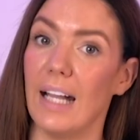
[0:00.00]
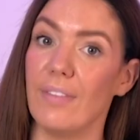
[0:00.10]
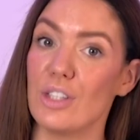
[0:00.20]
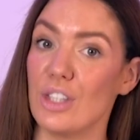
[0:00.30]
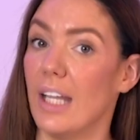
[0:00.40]

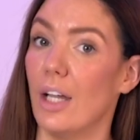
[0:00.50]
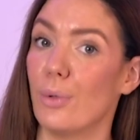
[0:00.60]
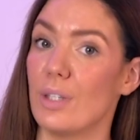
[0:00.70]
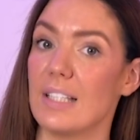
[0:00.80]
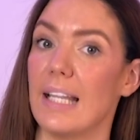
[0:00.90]
and the
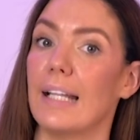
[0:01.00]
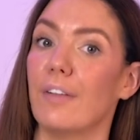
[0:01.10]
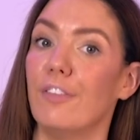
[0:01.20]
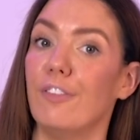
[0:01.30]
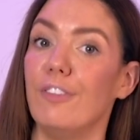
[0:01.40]
shareholders take
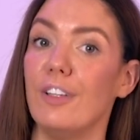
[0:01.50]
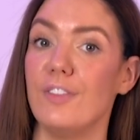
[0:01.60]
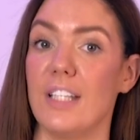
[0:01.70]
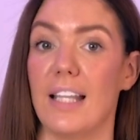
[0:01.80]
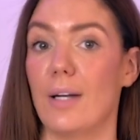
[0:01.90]

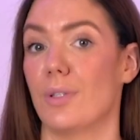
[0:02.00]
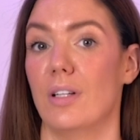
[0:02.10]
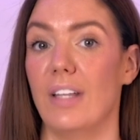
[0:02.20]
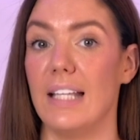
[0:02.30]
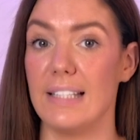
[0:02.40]
£50,000
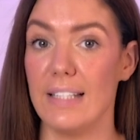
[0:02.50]
of it in